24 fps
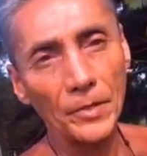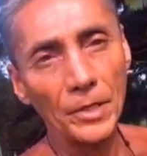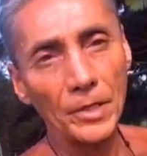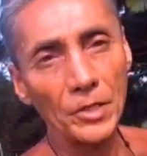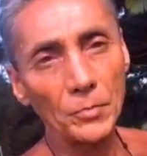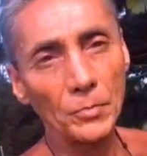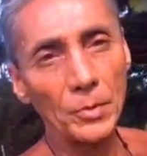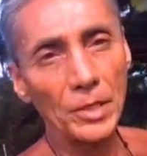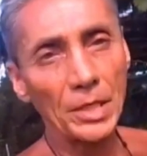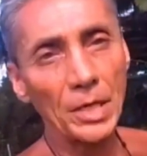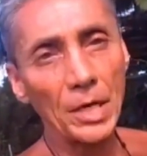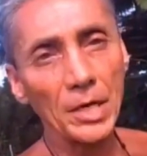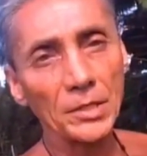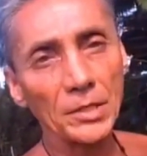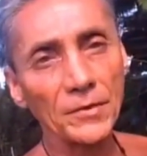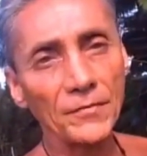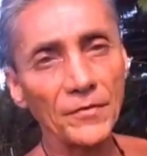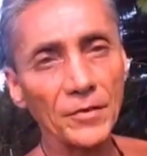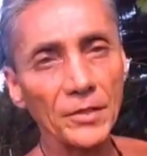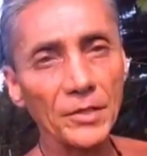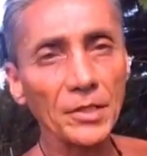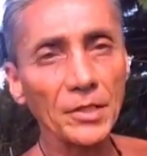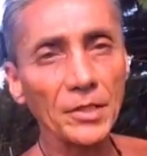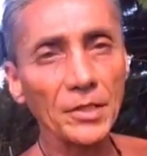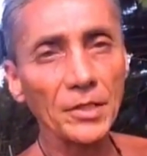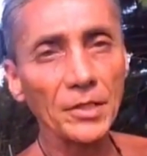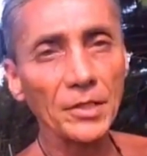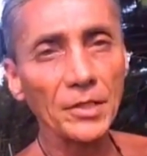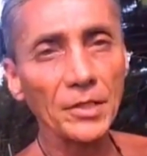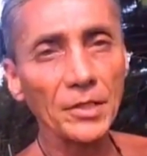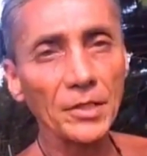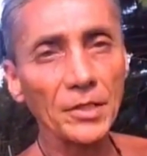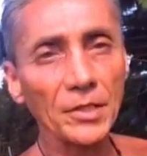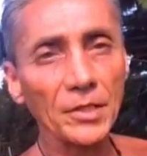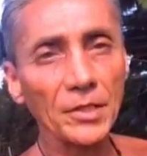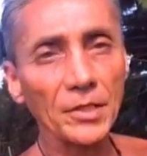is because for some
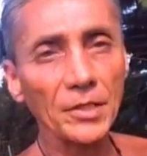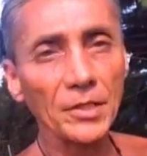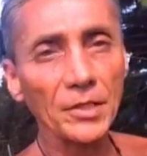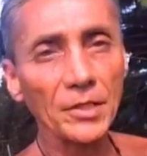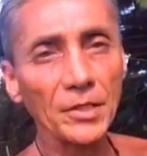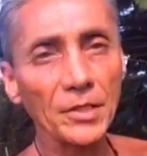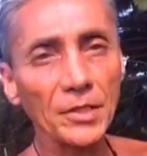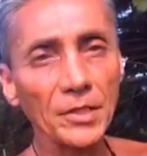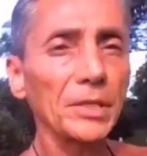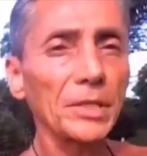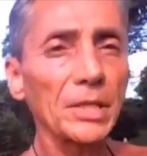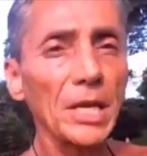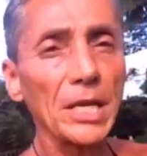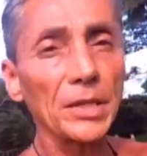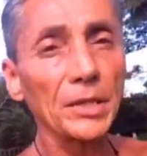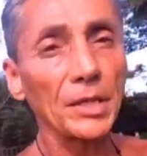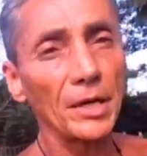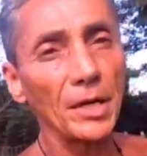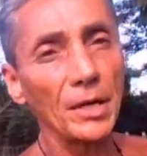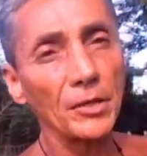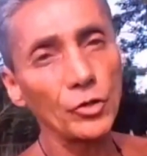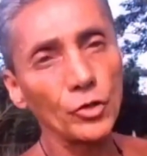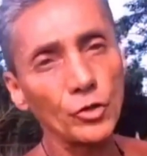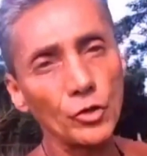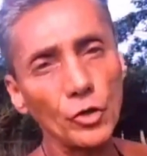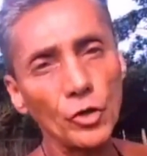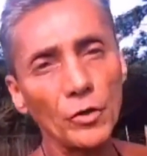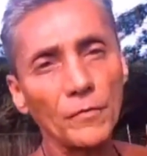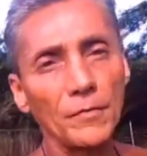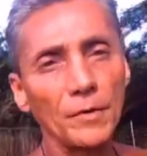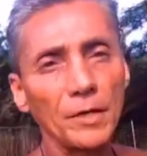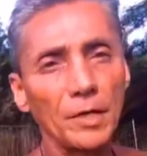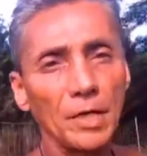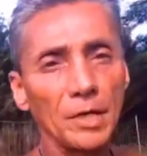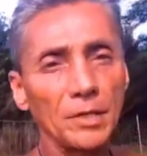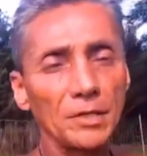reason something said that I
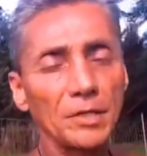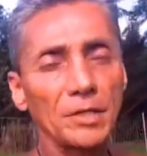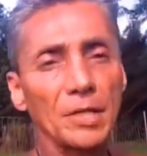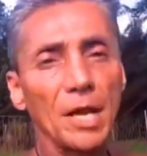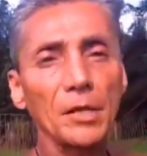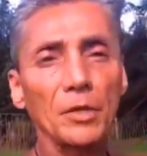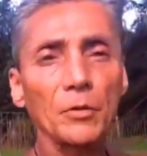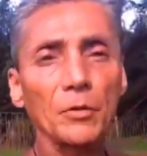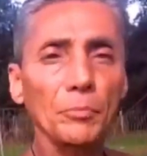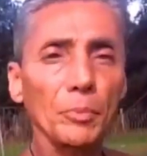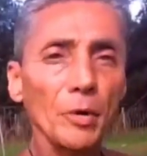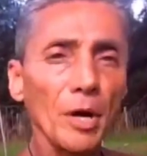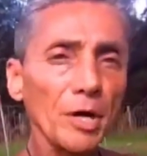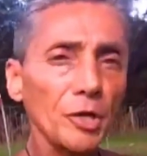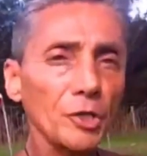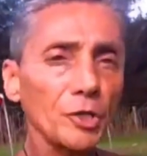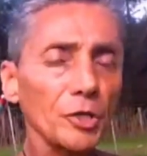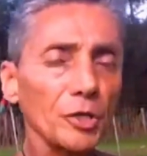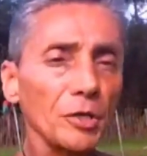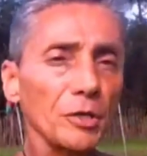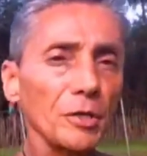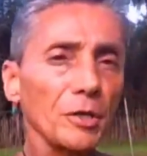should in celebration.